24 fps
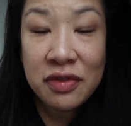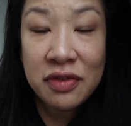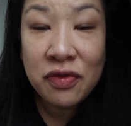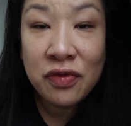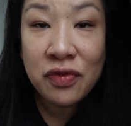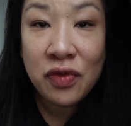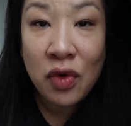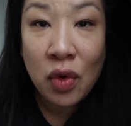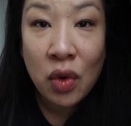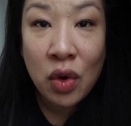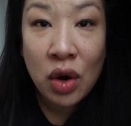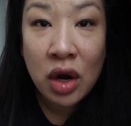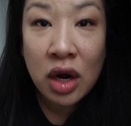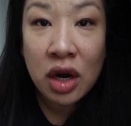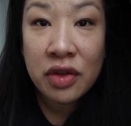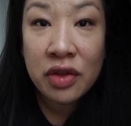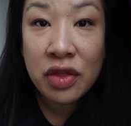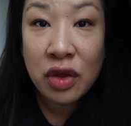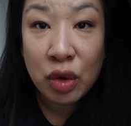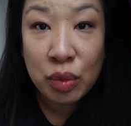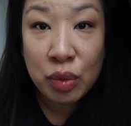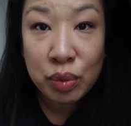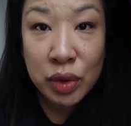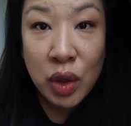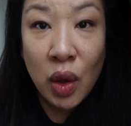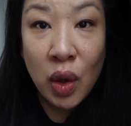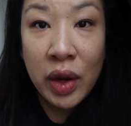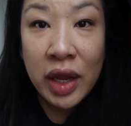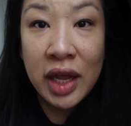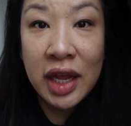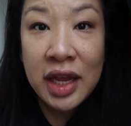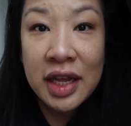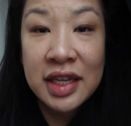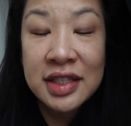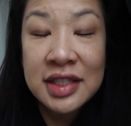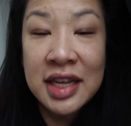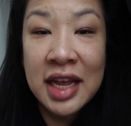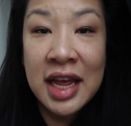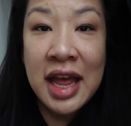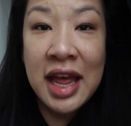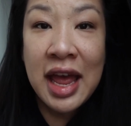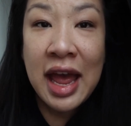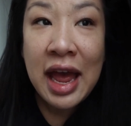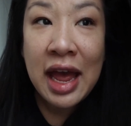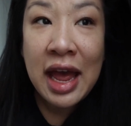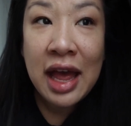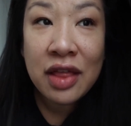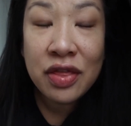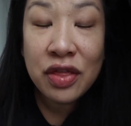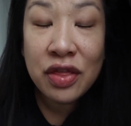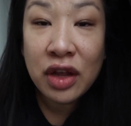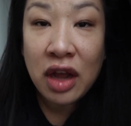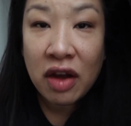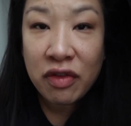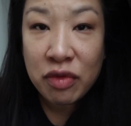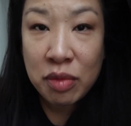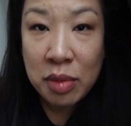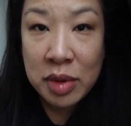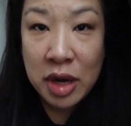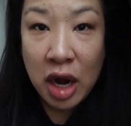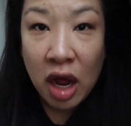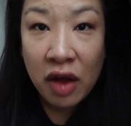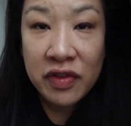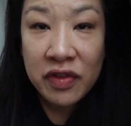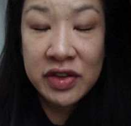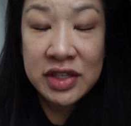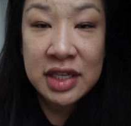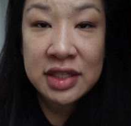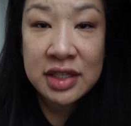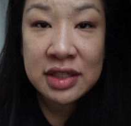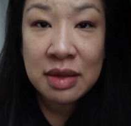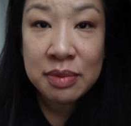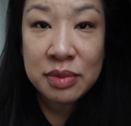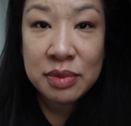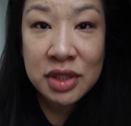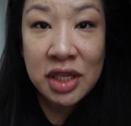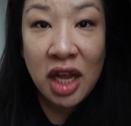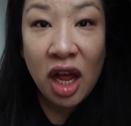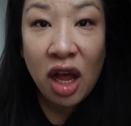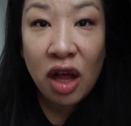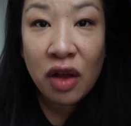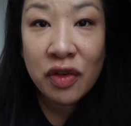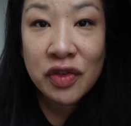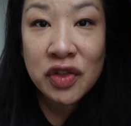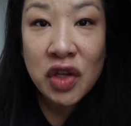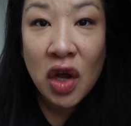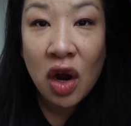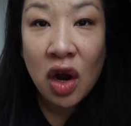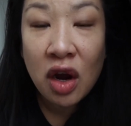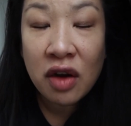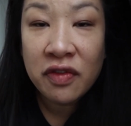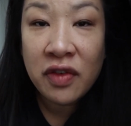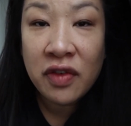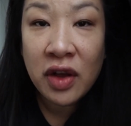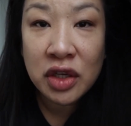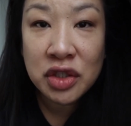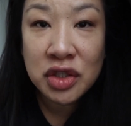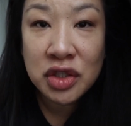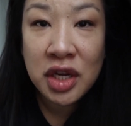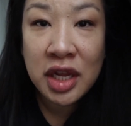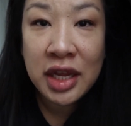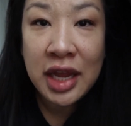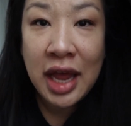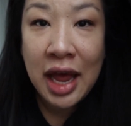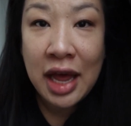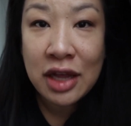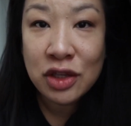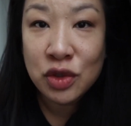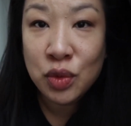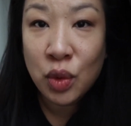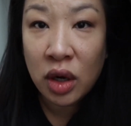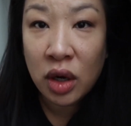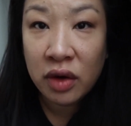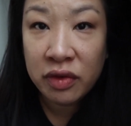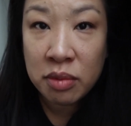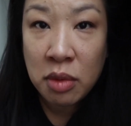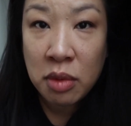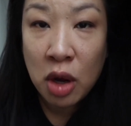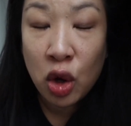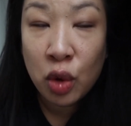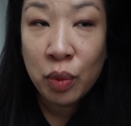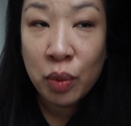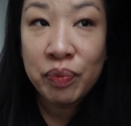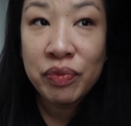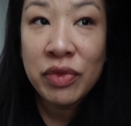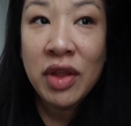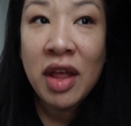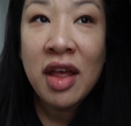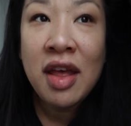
for their employees, and the government offices themselves are functioning as work from home.